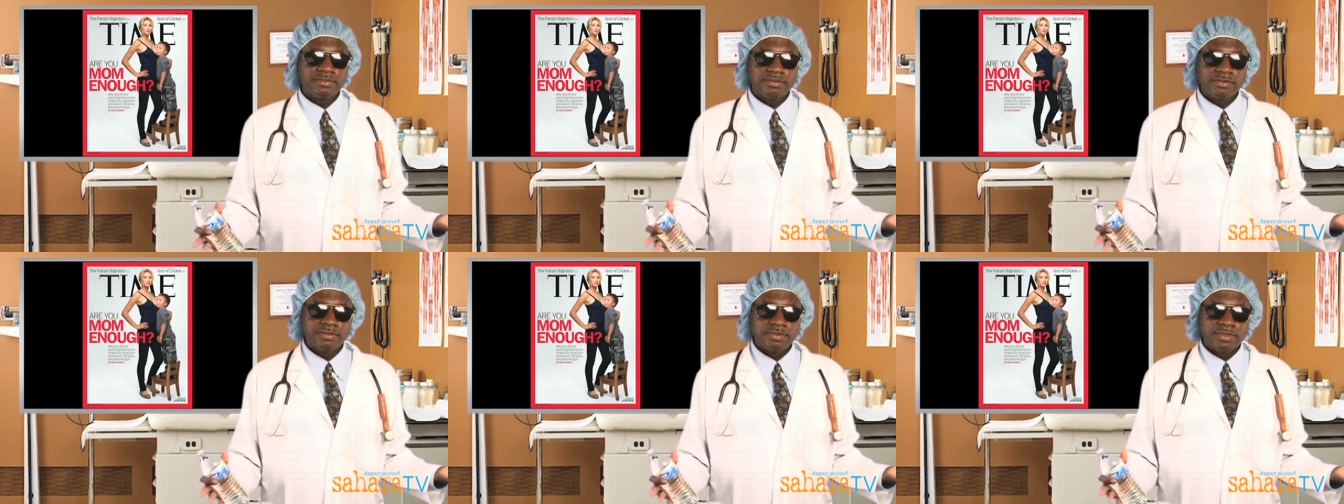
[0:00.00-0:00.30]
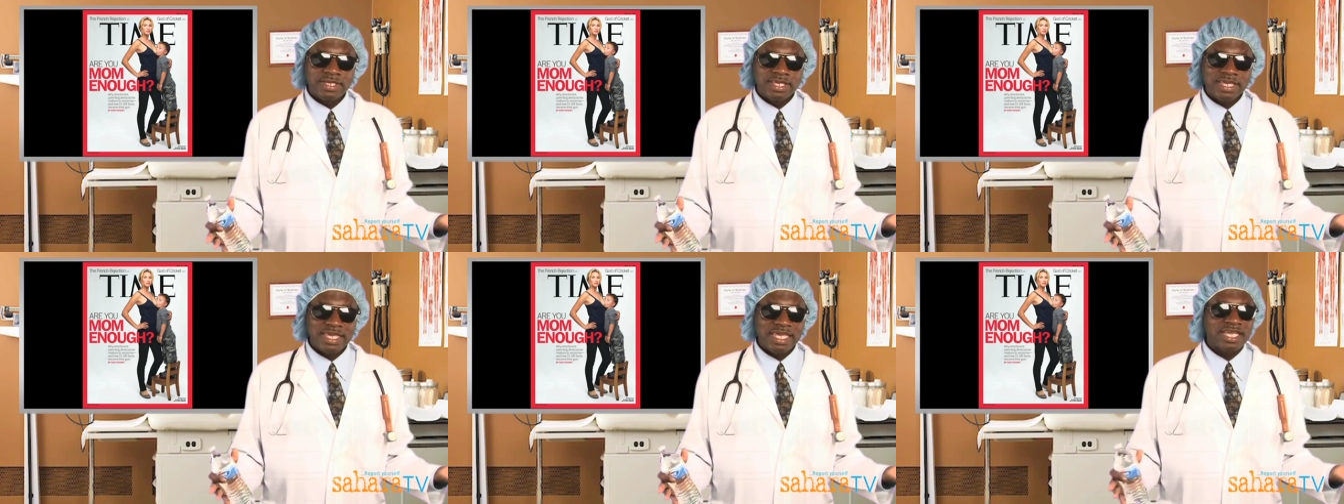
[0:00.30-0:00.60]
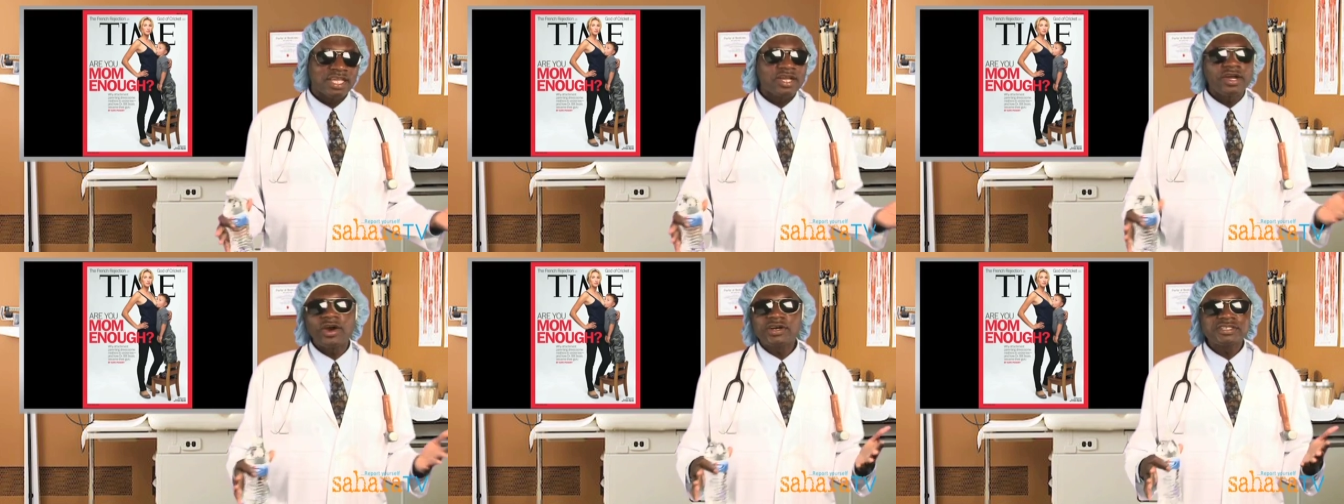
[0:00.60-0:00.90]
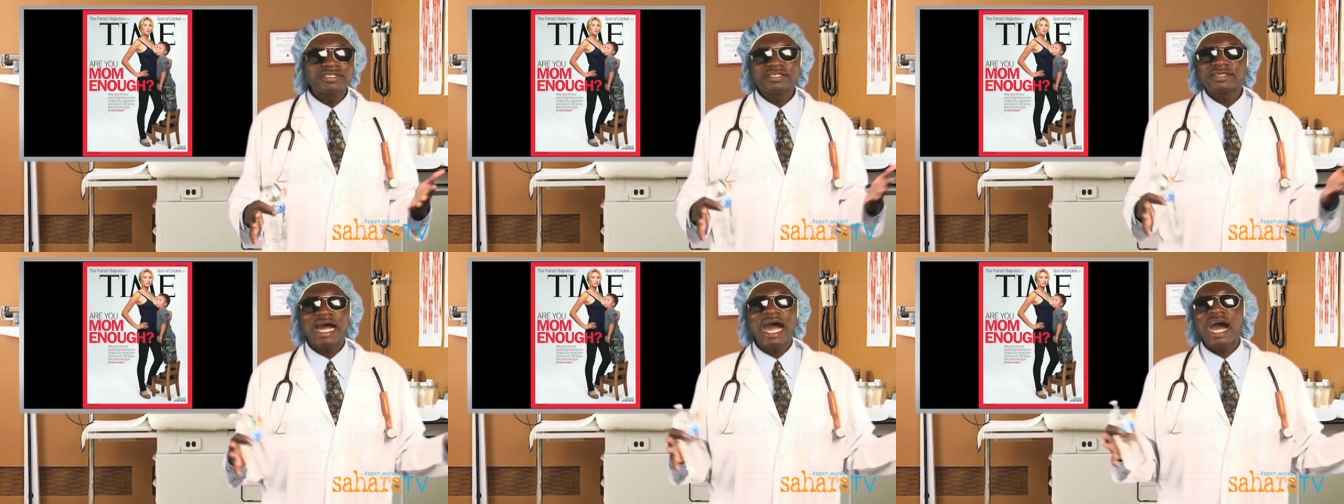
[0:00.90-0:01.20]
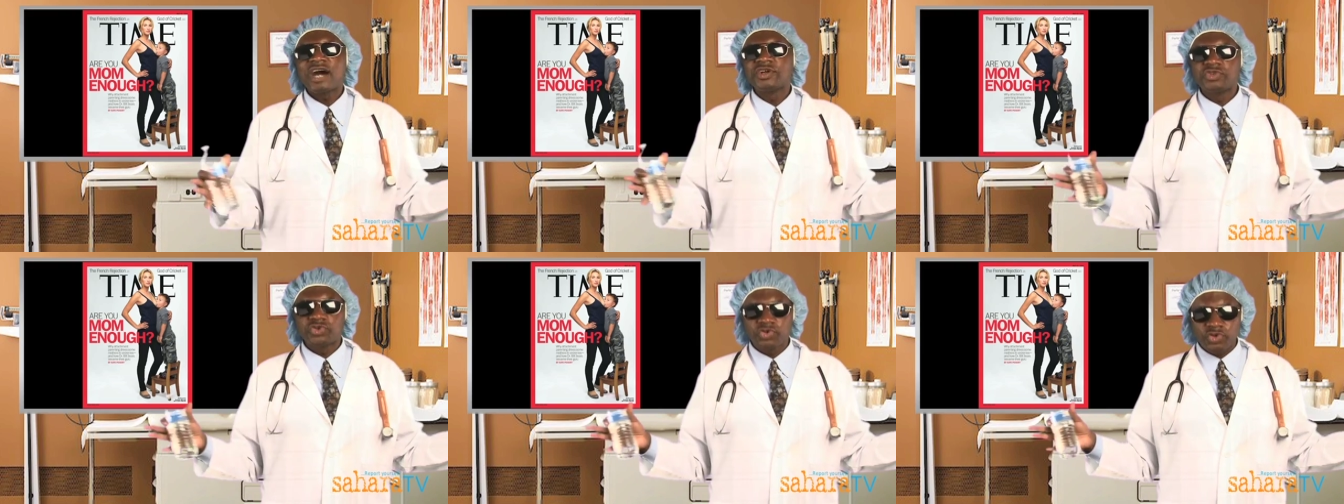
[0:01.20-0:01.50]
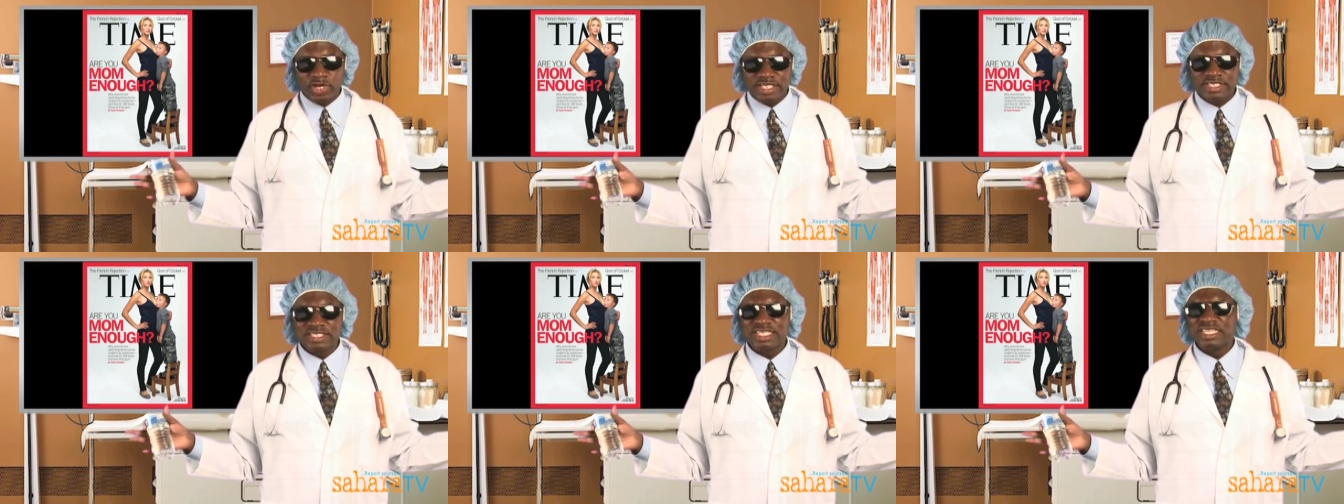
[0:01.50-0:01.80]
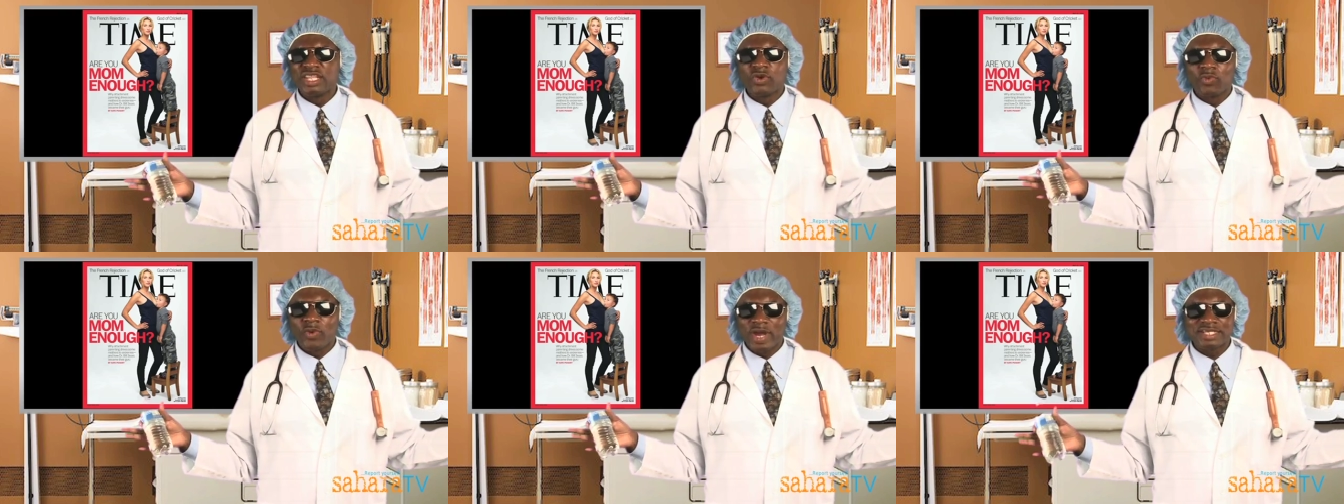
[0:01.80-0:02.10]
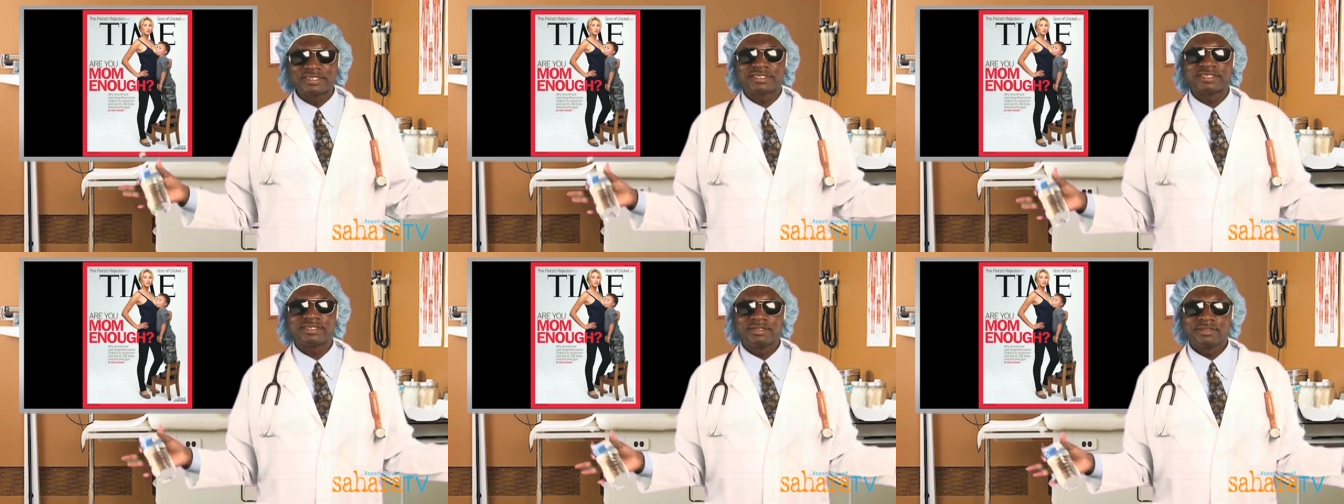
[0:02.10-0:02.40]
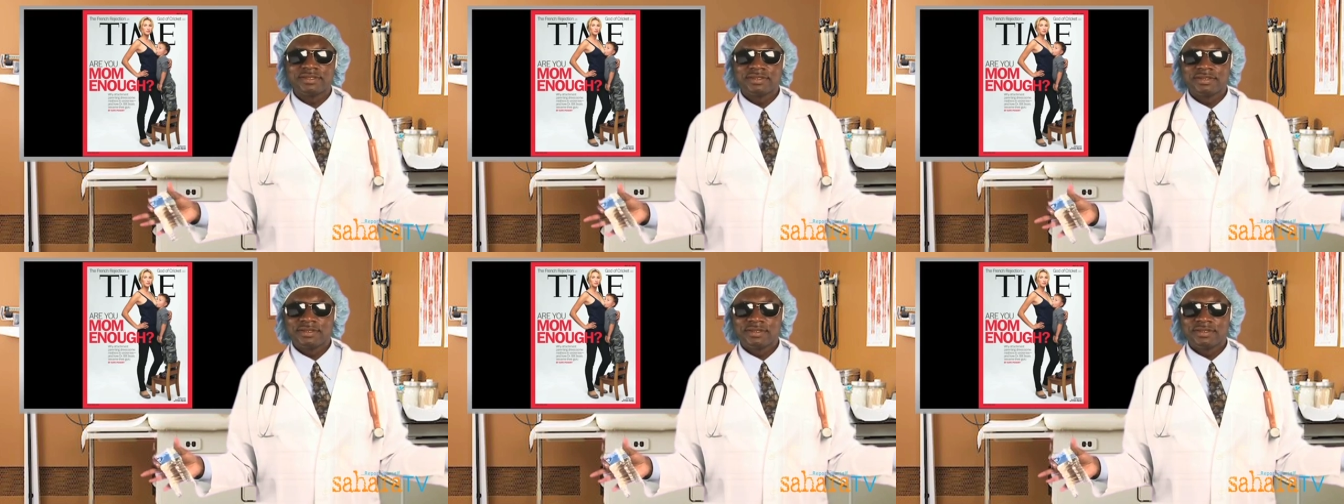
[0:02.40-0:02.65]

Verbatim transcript: Yeah. It caused outrage in the West.